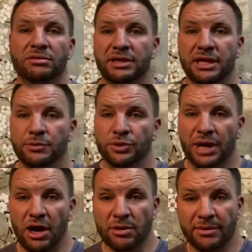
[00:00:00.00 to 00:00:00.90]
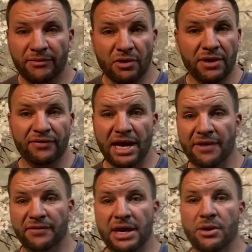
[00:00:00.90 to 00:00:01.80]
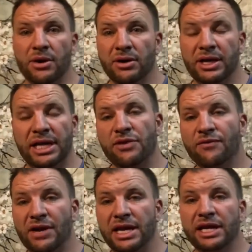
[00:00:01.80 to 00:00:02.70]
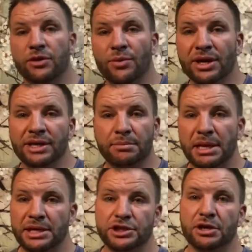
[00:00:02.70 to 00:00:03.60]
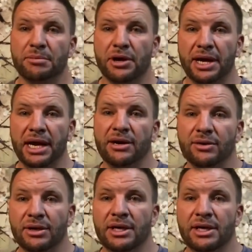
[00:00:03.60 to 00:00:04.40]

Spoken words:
up to an hour before, even half an hour, and then you finally get the one. Please jump on now.